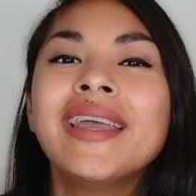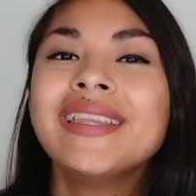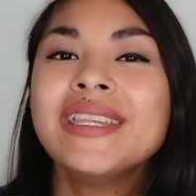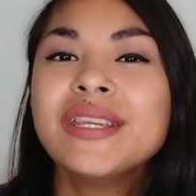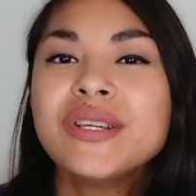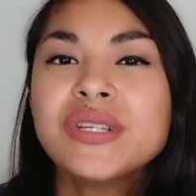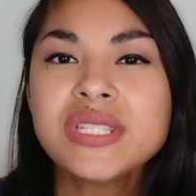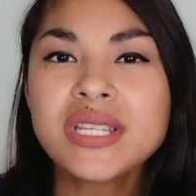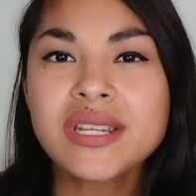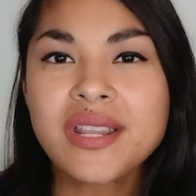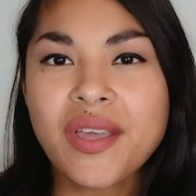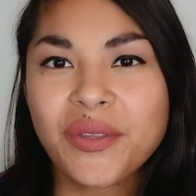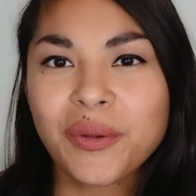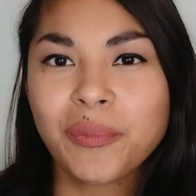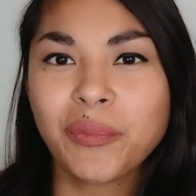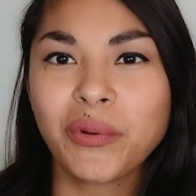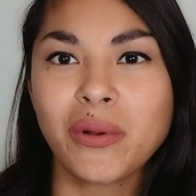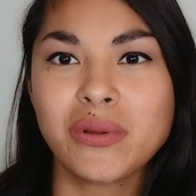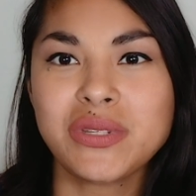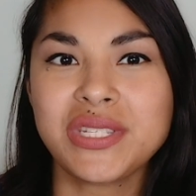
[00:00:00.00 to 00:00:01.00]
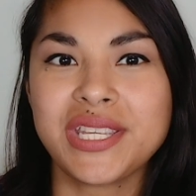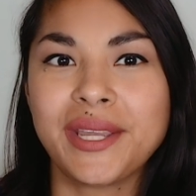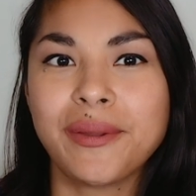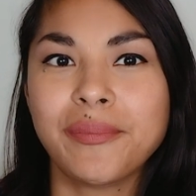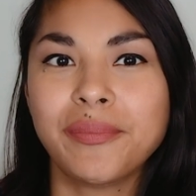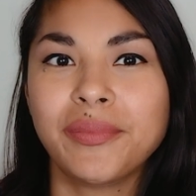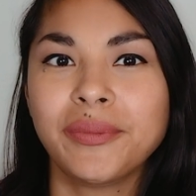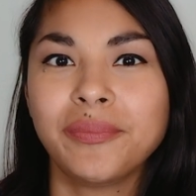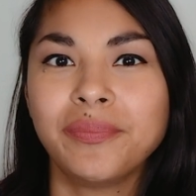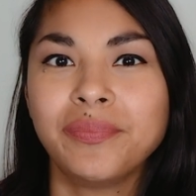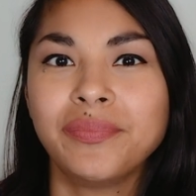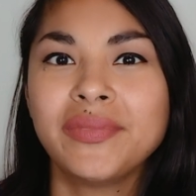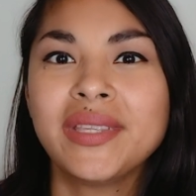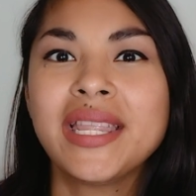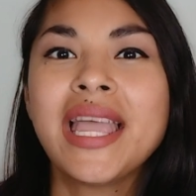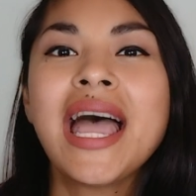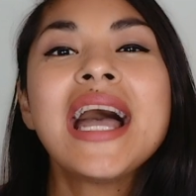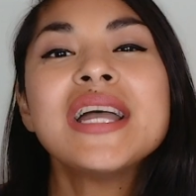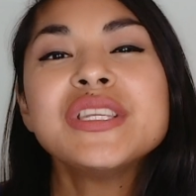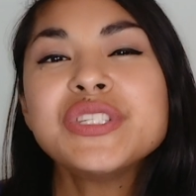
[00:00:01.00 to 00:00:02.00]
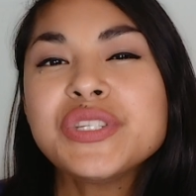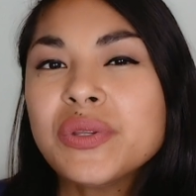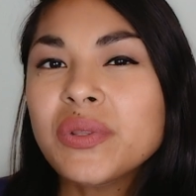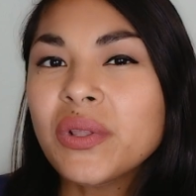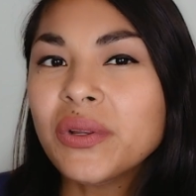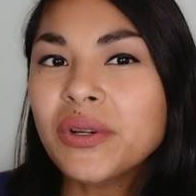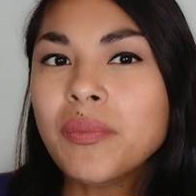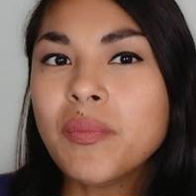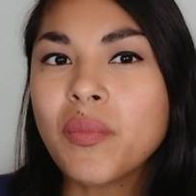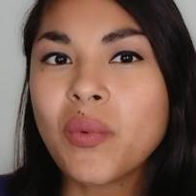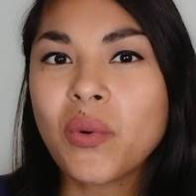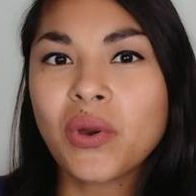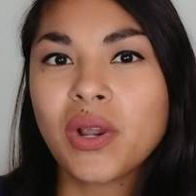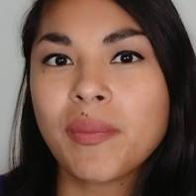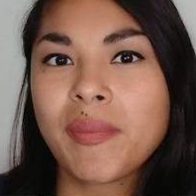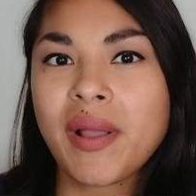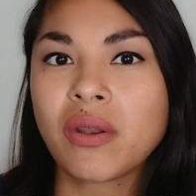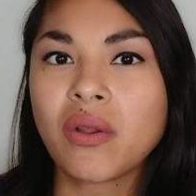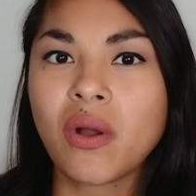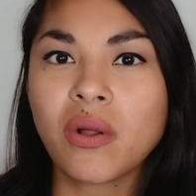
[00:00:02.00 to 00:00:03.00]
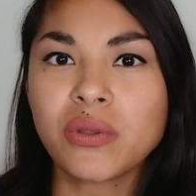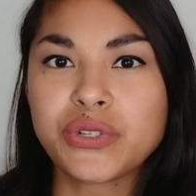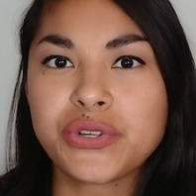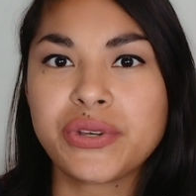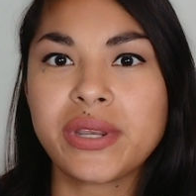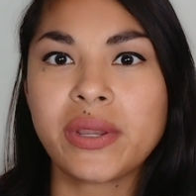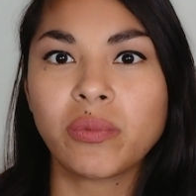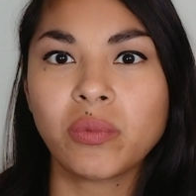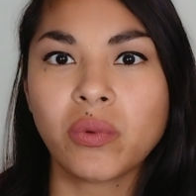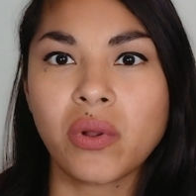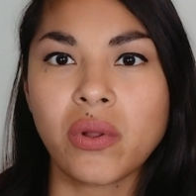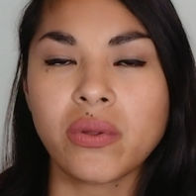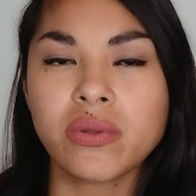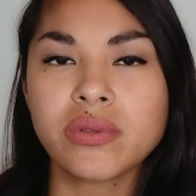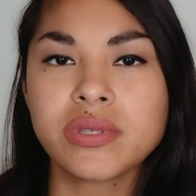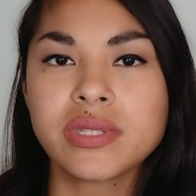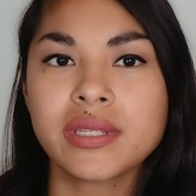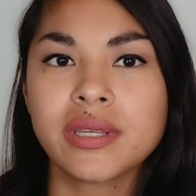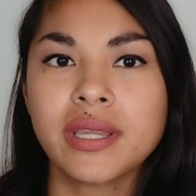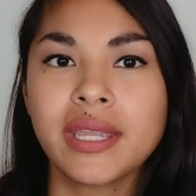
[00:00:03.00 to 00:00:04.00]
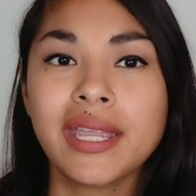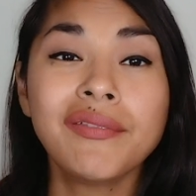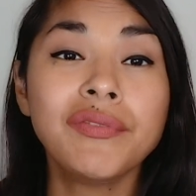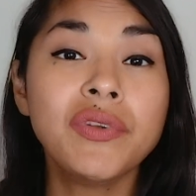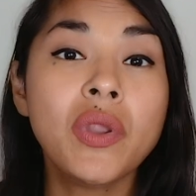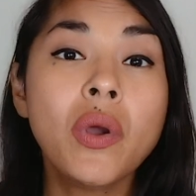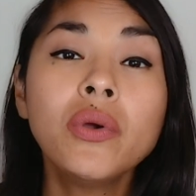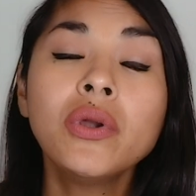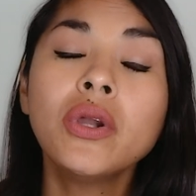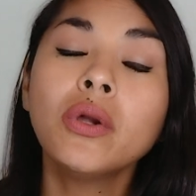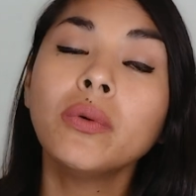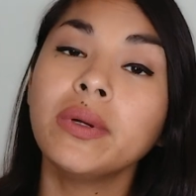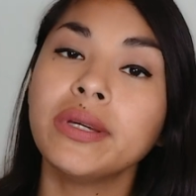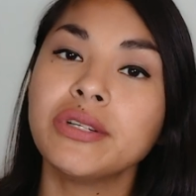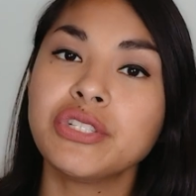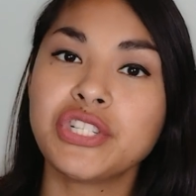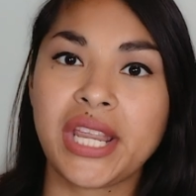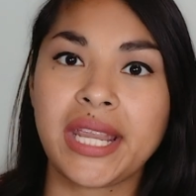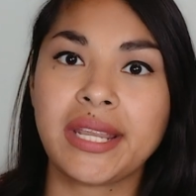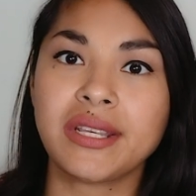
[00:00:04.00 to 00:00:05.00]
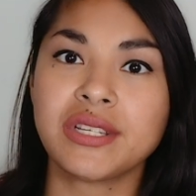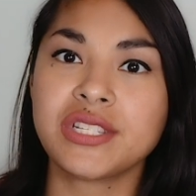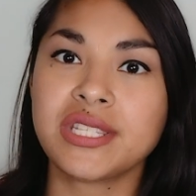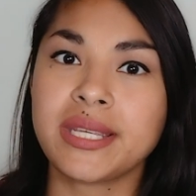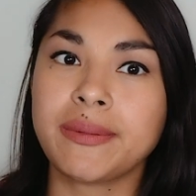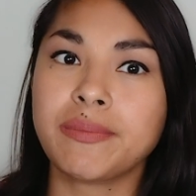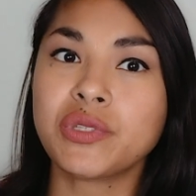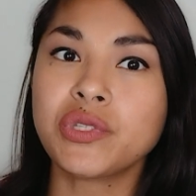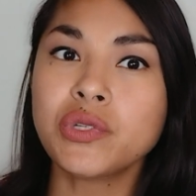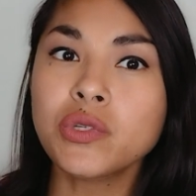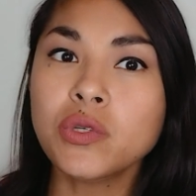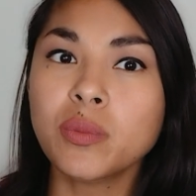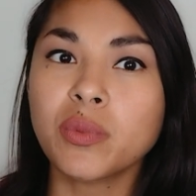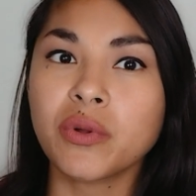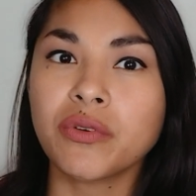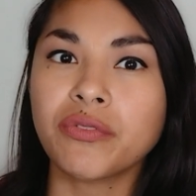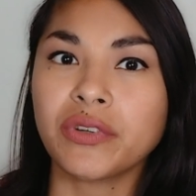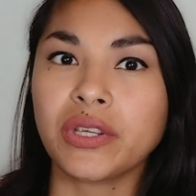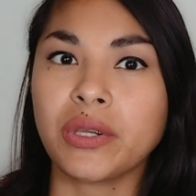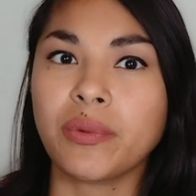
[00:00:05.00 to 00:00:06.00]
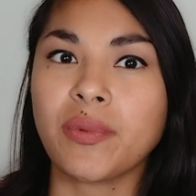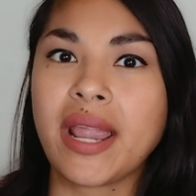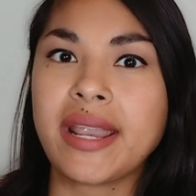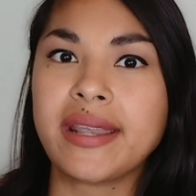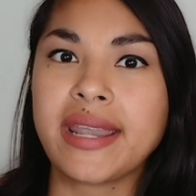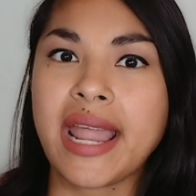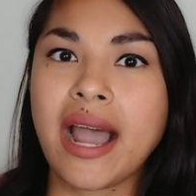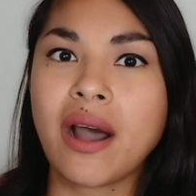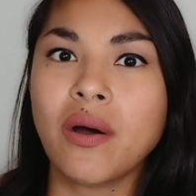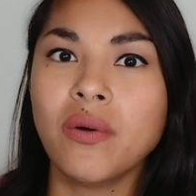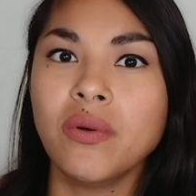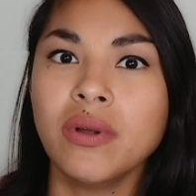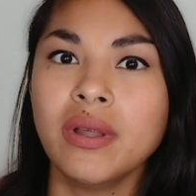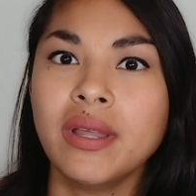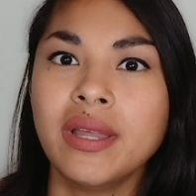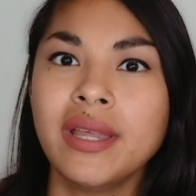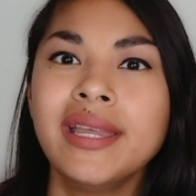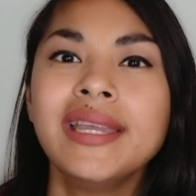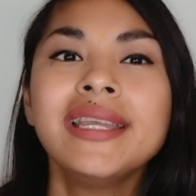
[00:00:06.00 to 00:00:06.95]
And here's another pro tip. As you learn more about alternate roles, if no career change seems doable for you right now,